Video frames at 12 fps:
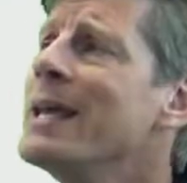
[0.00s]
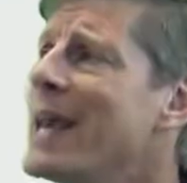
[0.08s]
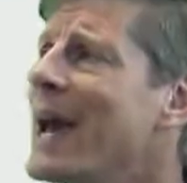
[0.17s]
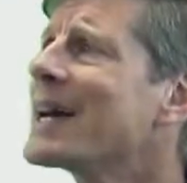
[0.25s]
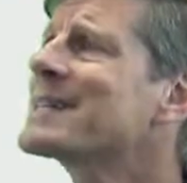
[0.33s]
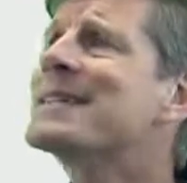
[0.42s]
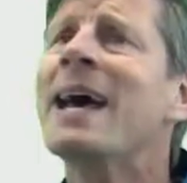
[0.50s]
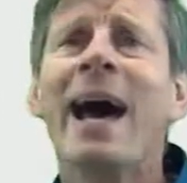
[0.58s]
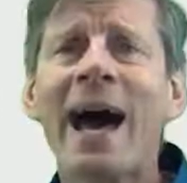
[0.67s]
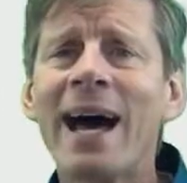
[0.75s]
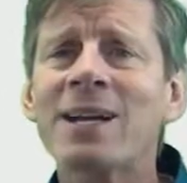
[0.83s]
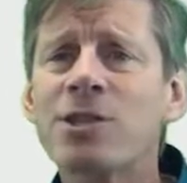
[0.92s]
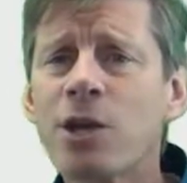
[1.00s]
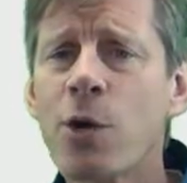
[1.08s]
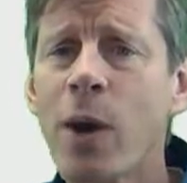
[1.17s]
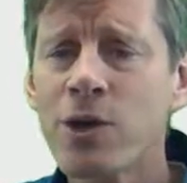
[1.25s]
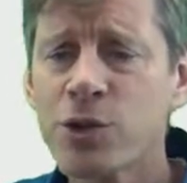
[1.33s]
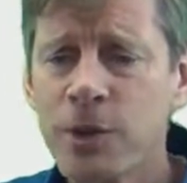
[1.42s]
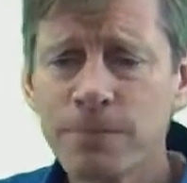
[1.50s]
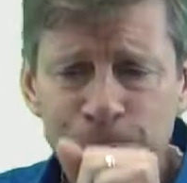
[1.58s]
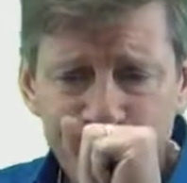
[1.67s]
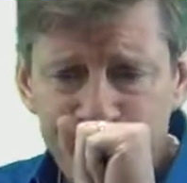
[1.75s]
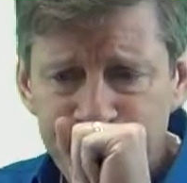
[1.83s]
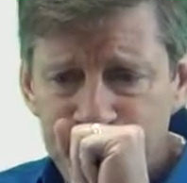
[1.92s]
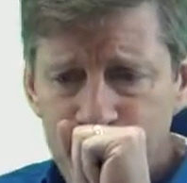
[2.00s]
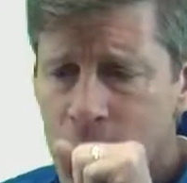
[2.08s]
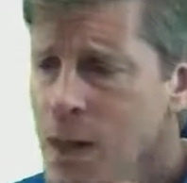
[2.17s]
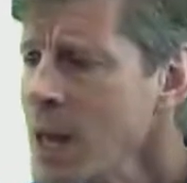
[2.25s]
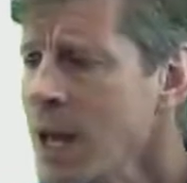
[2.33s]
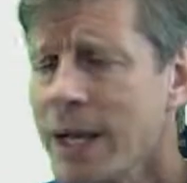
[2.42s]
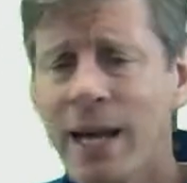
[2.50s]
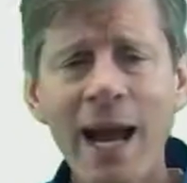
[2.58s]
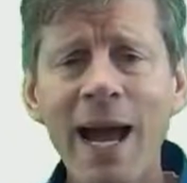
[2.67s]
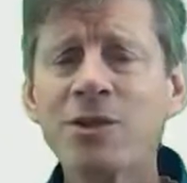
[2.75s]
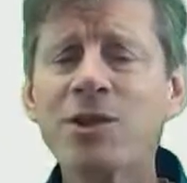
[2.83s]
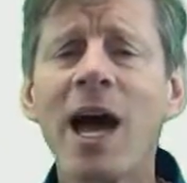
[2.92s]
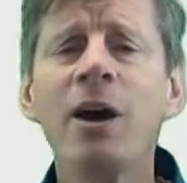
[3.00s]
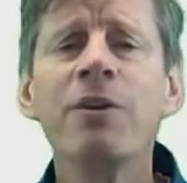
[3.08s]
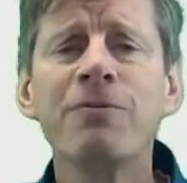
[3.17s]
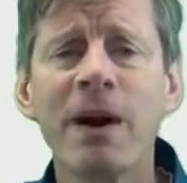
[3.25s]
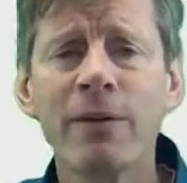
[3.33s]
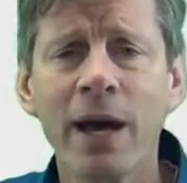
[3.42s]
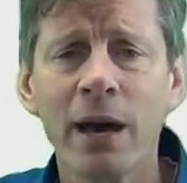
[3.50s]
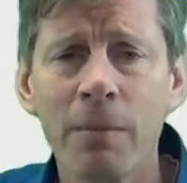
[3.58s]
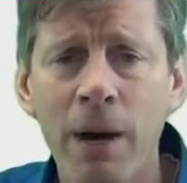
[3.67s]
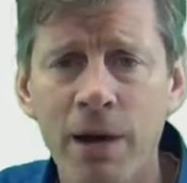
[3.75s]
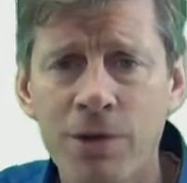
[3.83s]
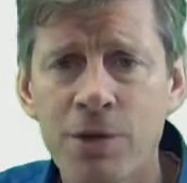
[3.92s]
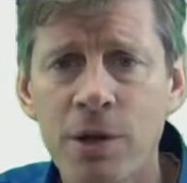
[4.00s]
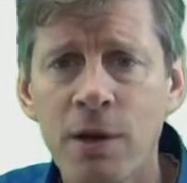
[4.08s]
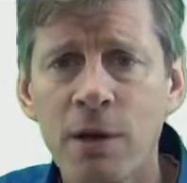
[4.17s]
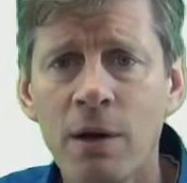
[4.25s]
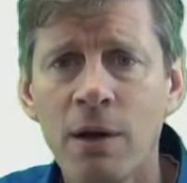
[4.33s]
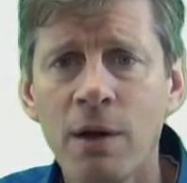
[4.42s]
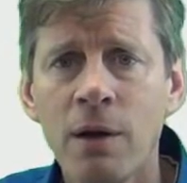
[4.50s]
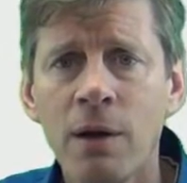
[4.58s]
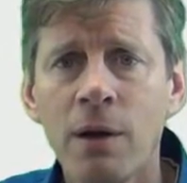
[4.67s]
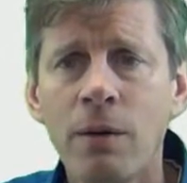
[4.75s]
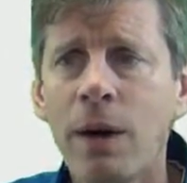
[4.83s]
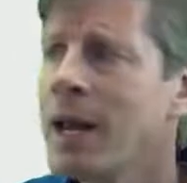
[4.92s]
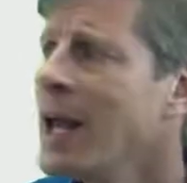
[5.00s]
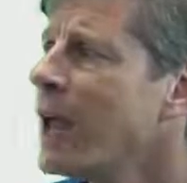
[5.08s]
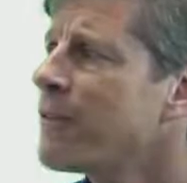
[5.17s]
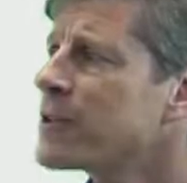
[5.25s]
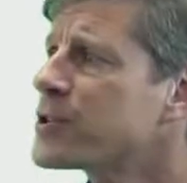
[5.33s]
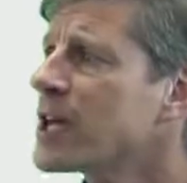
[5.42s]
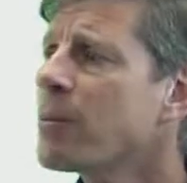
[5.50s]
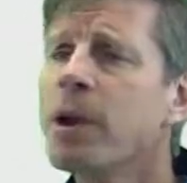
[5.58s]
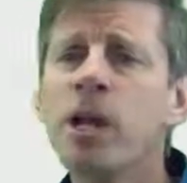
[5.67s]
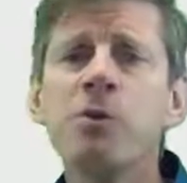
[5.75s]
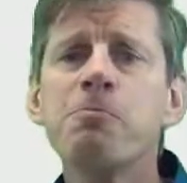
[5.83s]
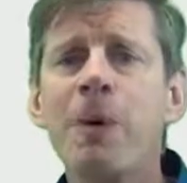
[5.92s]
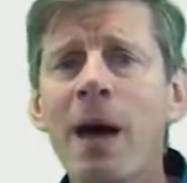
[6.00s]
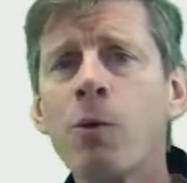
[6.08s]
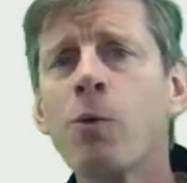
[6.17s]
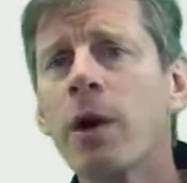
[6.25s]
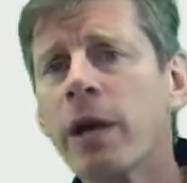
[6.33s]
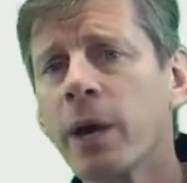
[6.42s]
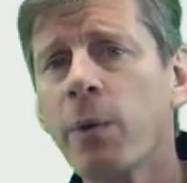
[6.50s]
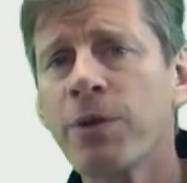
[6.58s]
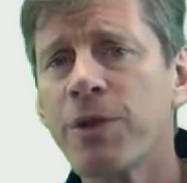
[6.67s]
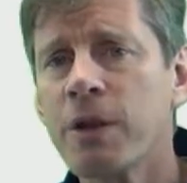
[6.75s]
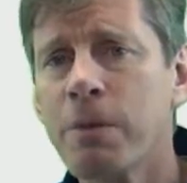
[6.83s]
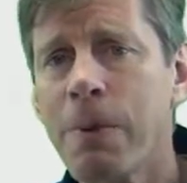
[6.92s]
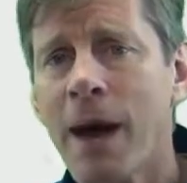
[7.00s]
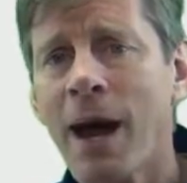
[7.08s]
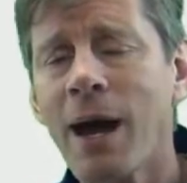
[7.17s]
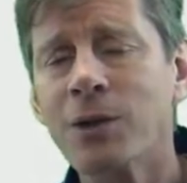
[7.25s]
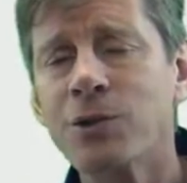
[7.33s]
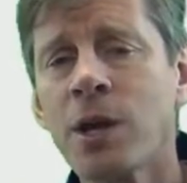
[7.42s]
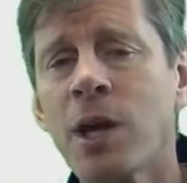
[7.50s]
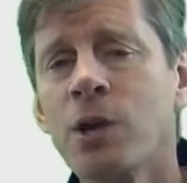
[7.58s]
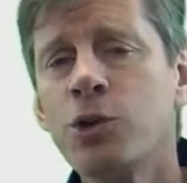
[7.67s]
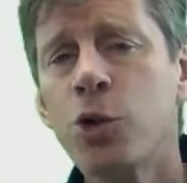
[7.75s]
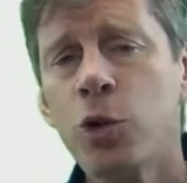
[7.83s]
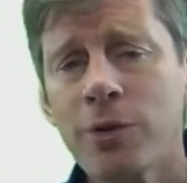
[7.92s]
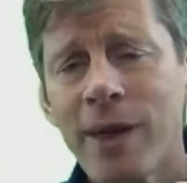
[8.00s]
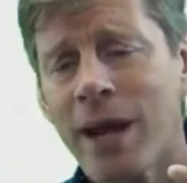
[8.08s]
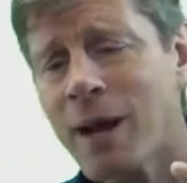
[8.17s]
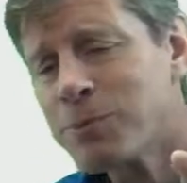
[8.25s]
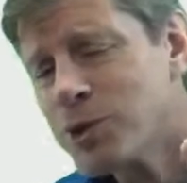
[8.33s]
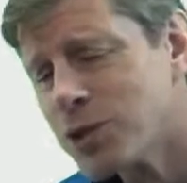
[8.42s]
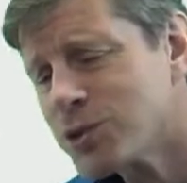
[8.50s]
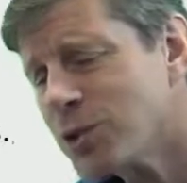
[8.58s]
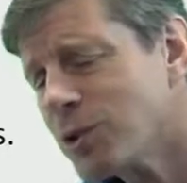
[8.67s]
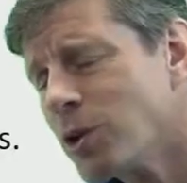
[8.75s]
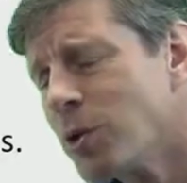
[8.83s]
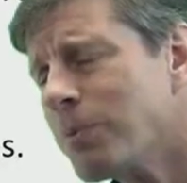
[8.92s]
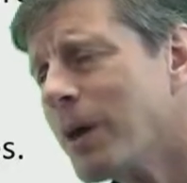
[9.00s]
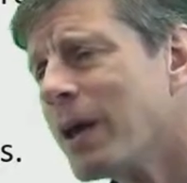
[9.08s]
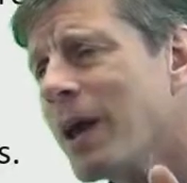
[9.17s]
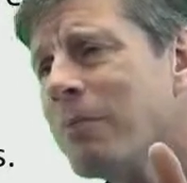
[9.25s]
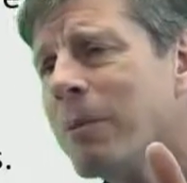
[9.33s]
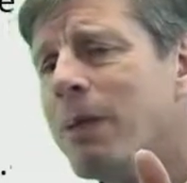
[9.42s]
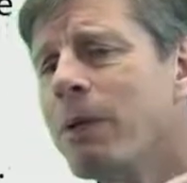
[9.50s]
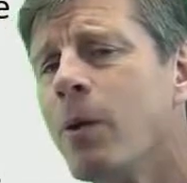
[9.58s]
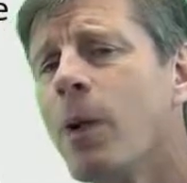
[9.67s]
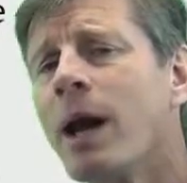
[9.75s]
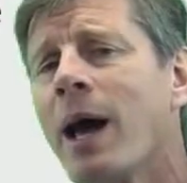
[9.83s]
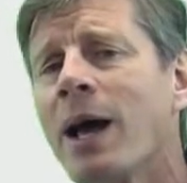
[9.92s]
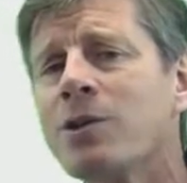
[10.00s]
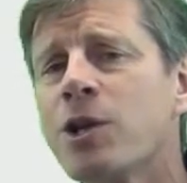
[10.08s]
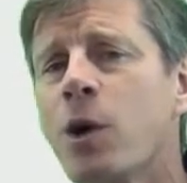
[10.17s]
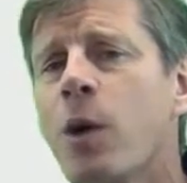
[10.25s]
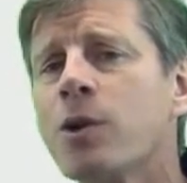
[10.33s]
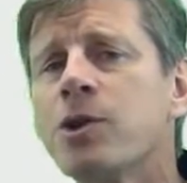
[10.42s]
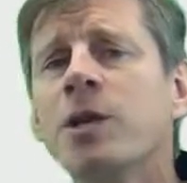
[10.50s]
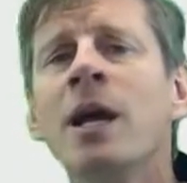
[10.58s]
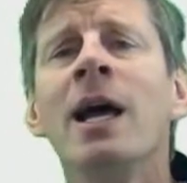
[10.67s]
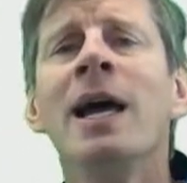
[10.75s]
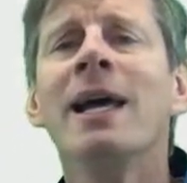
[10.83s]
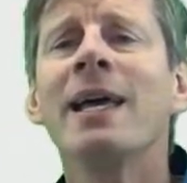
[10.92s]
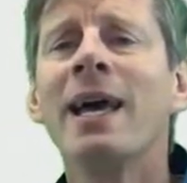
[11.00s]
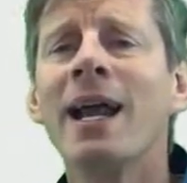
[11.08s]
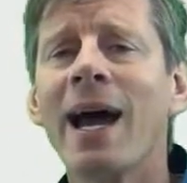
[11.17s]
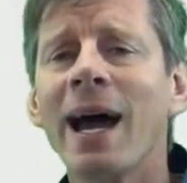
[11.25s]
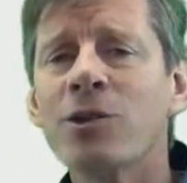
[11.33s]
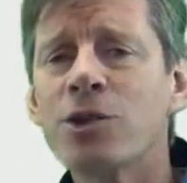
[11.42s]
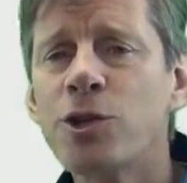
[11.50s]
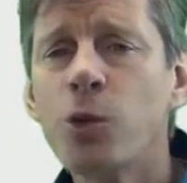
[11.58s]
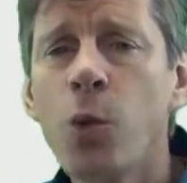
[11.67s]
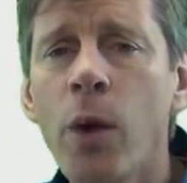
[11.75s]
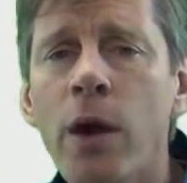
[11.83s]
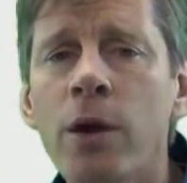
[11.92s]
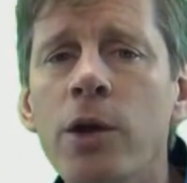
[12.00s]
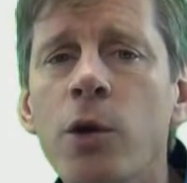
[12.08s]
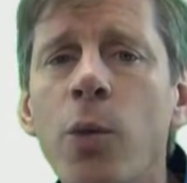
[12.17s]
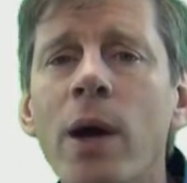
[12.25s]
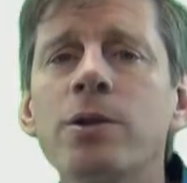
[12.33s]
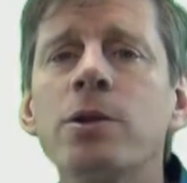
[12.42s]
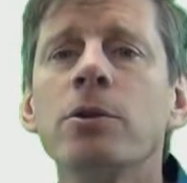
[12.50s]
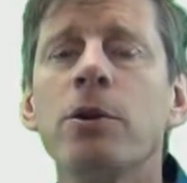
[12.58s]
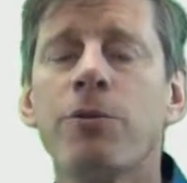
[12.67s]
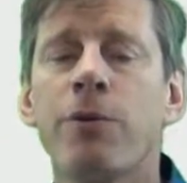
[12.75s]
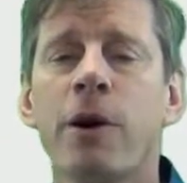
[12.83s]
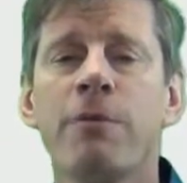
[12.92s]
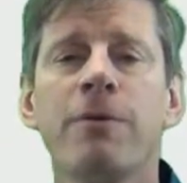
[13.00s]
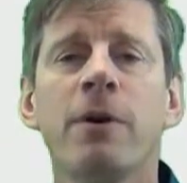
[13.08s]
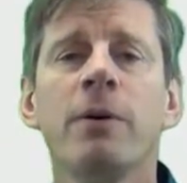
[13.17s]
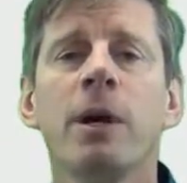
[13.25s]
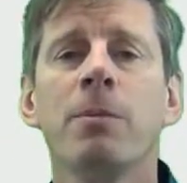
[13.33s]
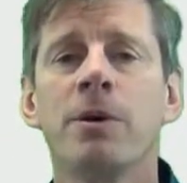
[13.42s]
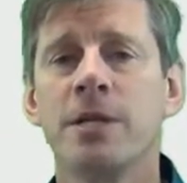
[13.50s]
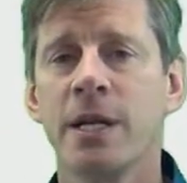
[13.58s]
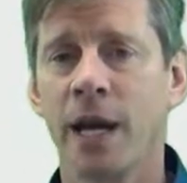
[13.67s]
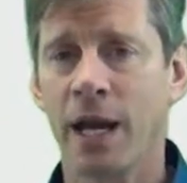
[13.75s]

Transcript: yes, ask the question, can I ask how you found out about us? If it's somebody you've been working with in the past, turn that up just a little bit, and maybe you want to ask the question, can I ask you where you went to look for our phone number today?